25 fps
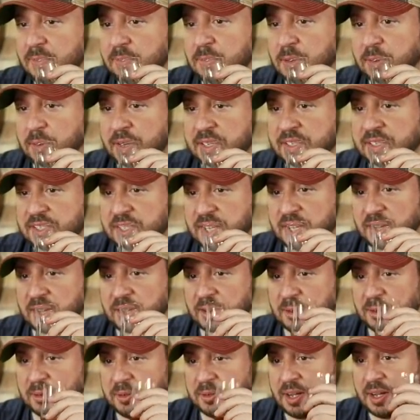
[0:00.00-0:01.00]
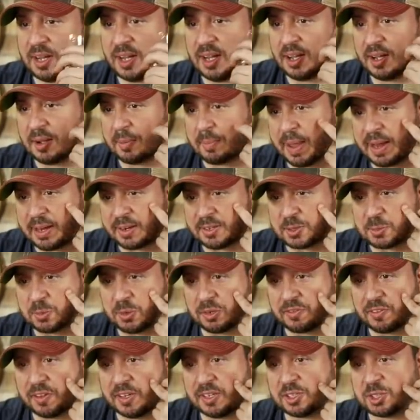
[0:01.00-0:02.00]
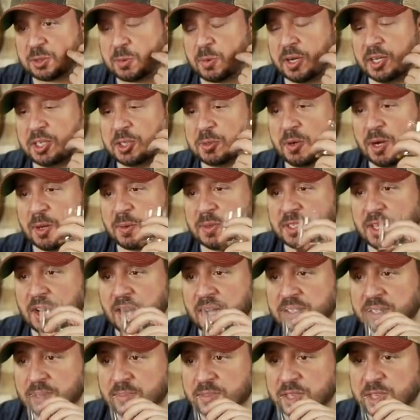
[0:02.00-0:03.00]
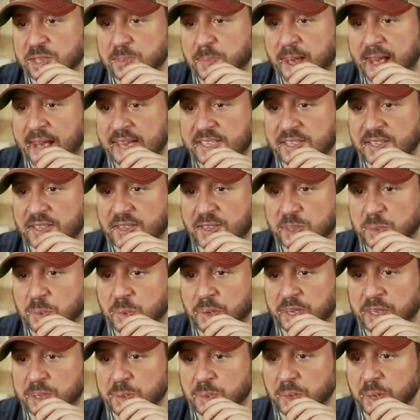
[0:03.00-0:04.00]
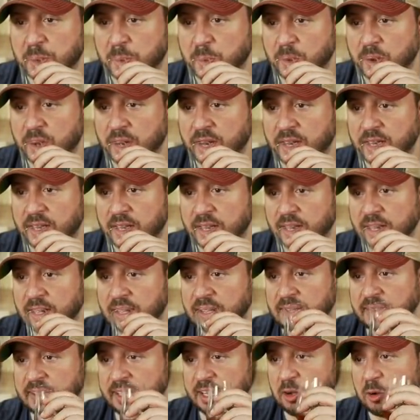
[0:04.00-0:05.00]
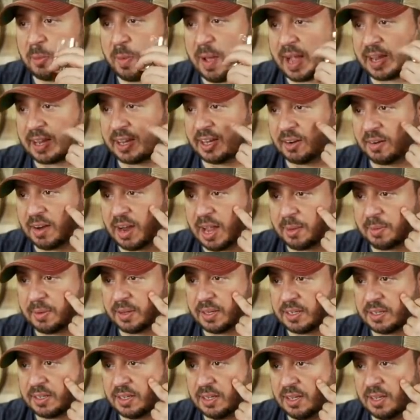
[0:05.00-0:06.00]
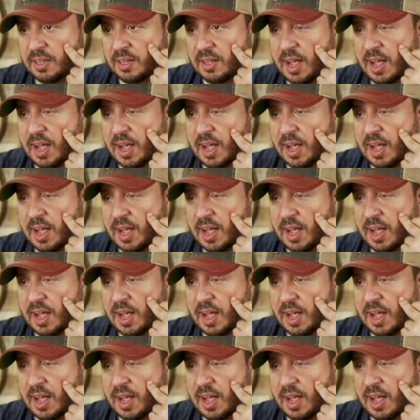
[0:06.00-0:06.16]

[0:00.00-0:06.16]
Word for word: Maurizio, uh, Maker's Wood Finish 2020 was awesome. Just passed on the 2021. I think I'll go back and grab it.